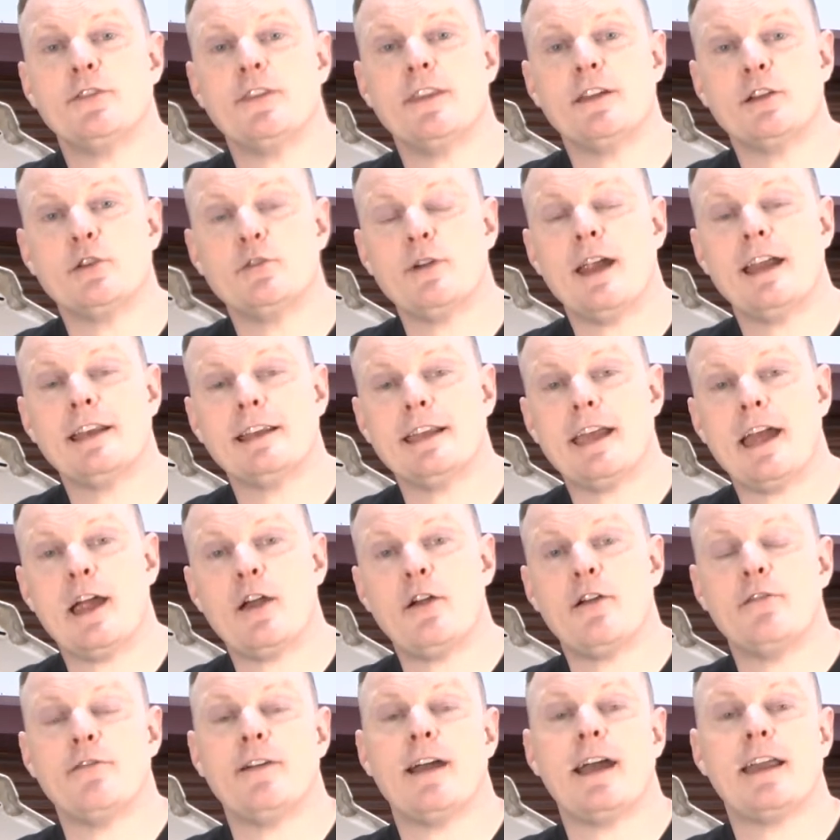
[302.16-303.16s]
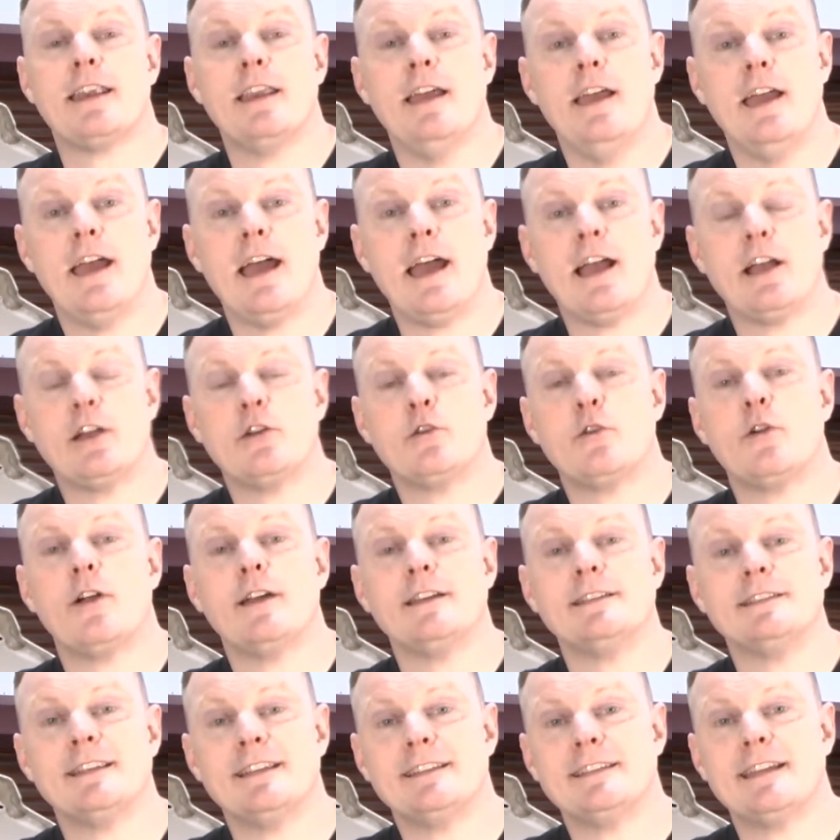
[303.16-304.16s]
the Grand Caravan and
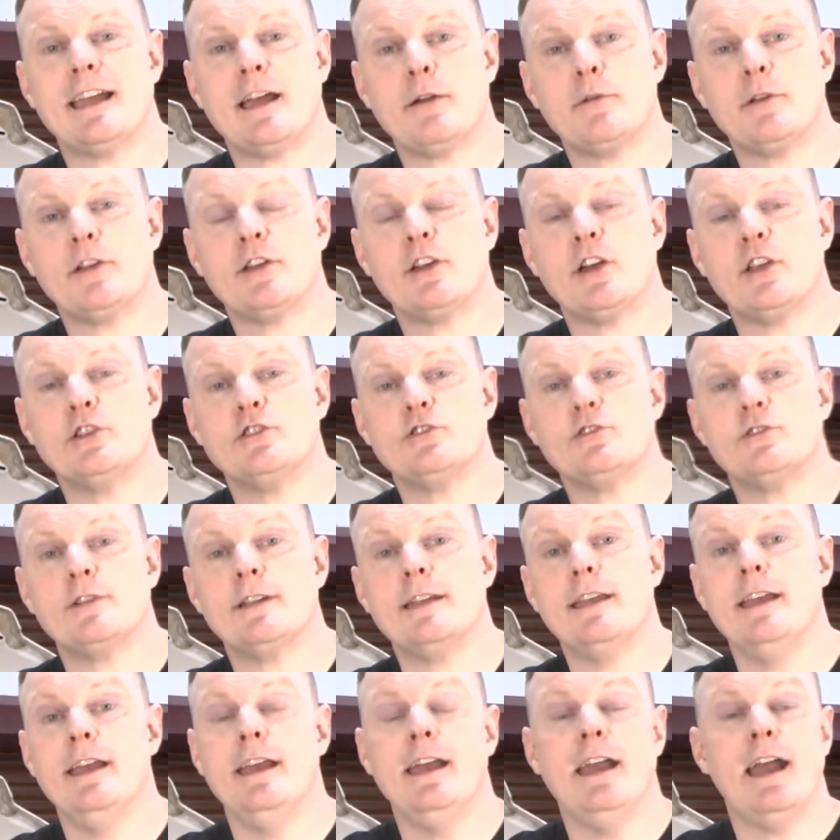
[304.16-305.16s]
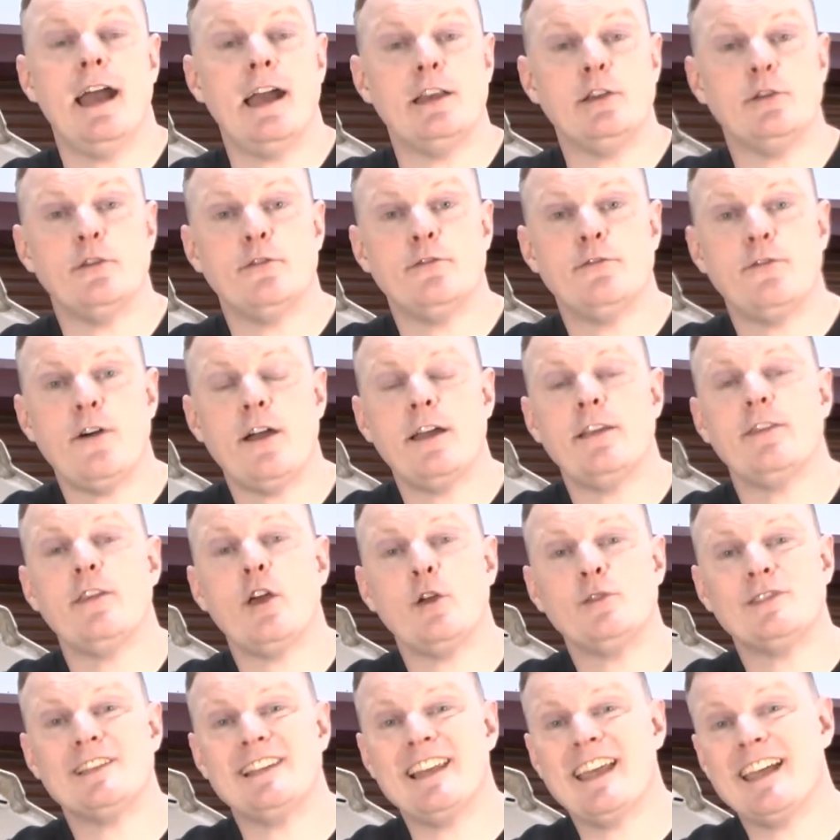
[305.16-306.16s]
Chrysler Town & Country, and you'll find
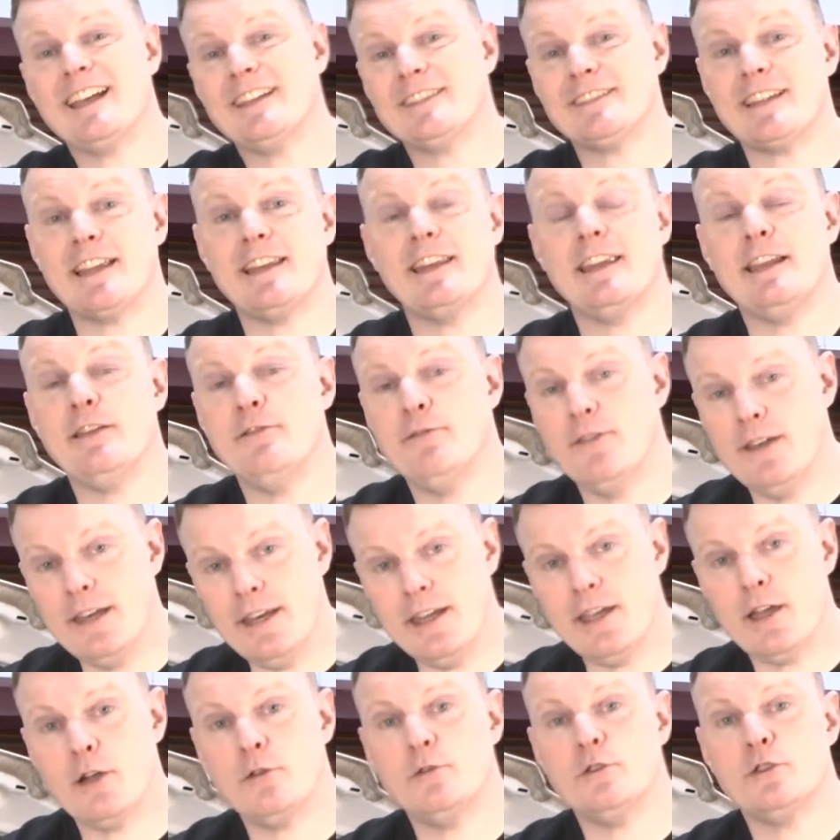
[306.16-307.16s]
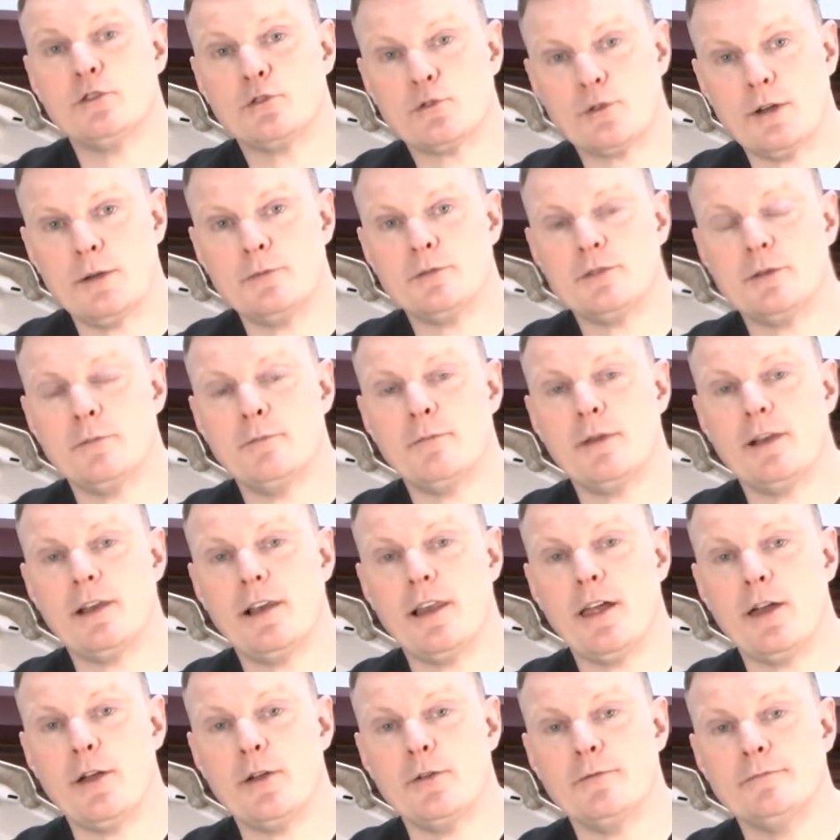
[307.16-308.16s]
those links in the video description
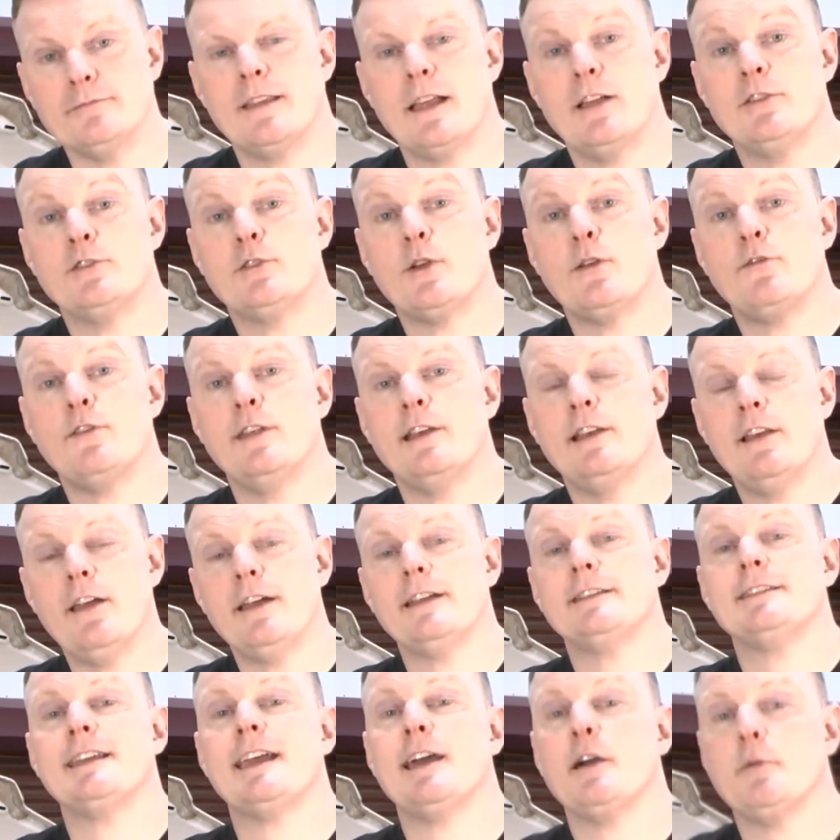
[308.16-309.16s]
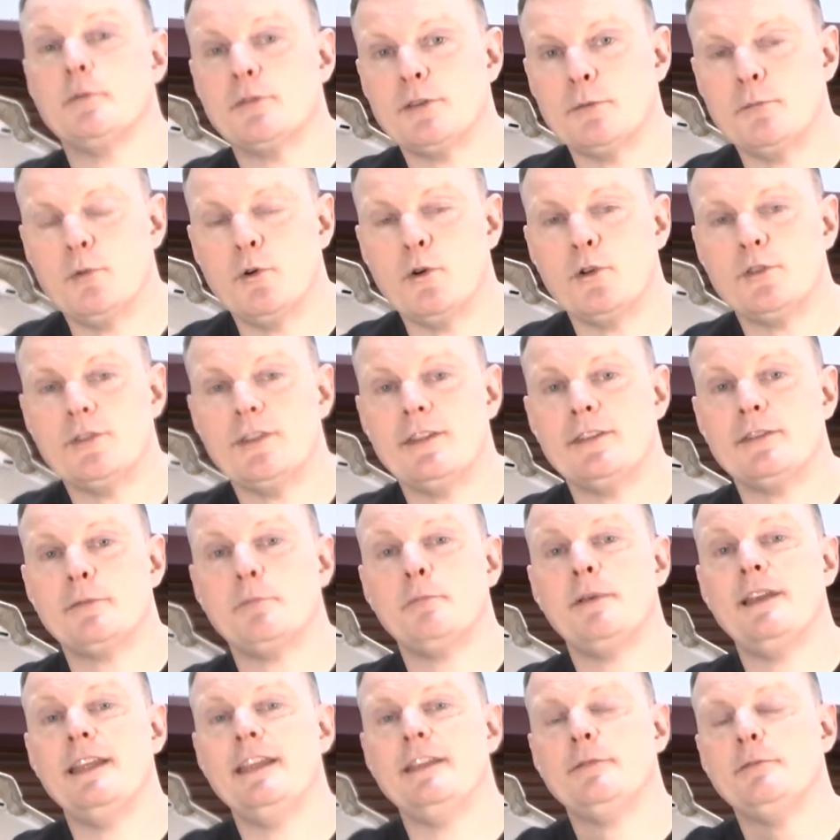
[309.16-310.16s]
below. And so if you'd like to help support us,
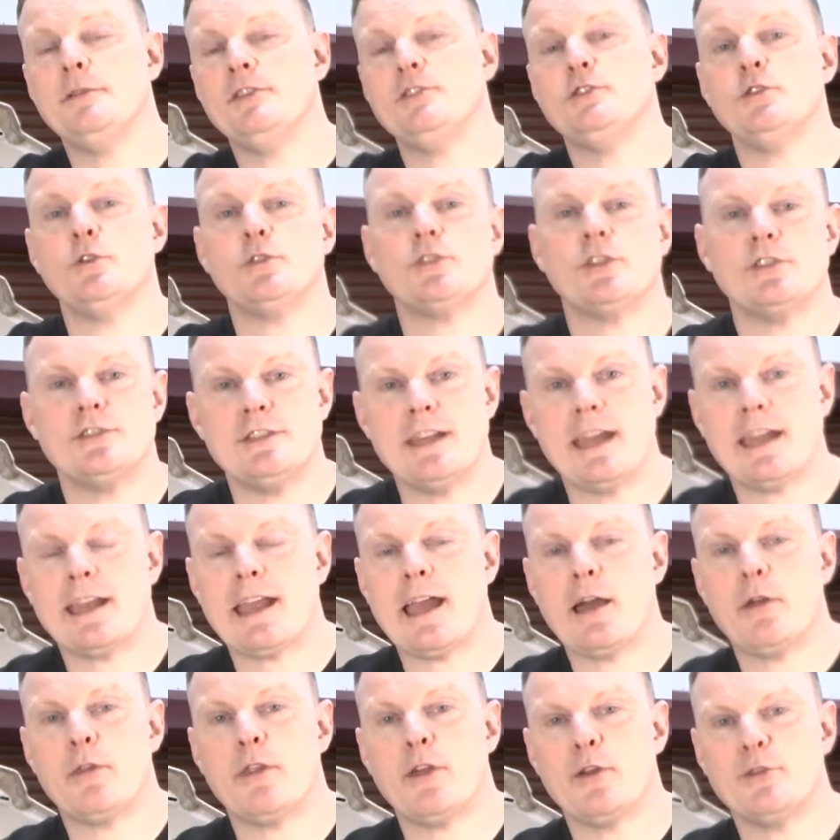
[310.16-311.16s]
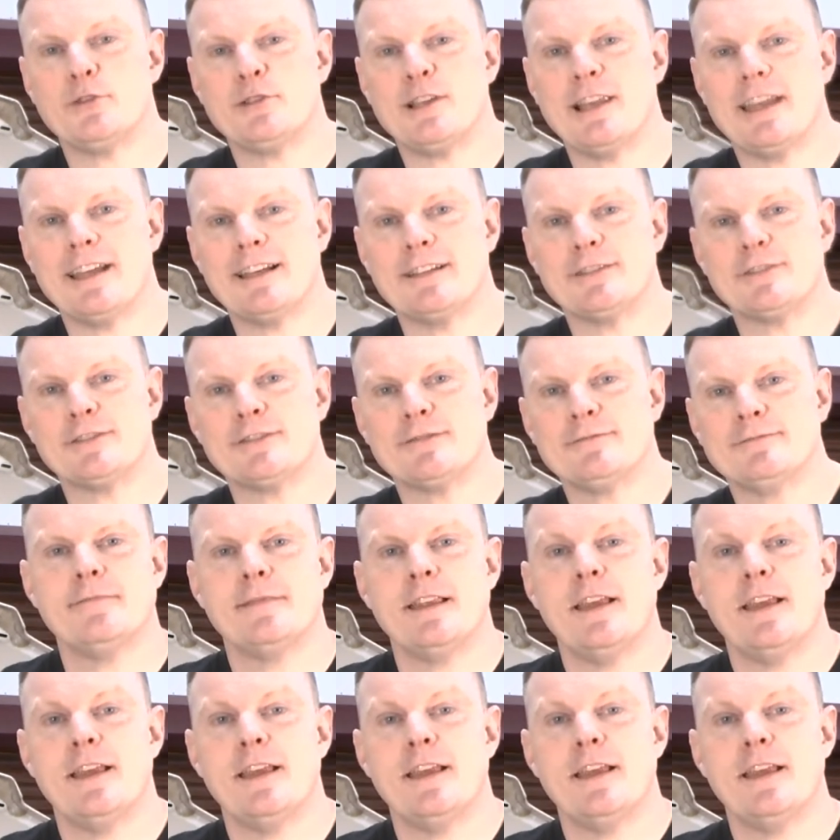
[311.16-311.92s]
please be sure to check out those links.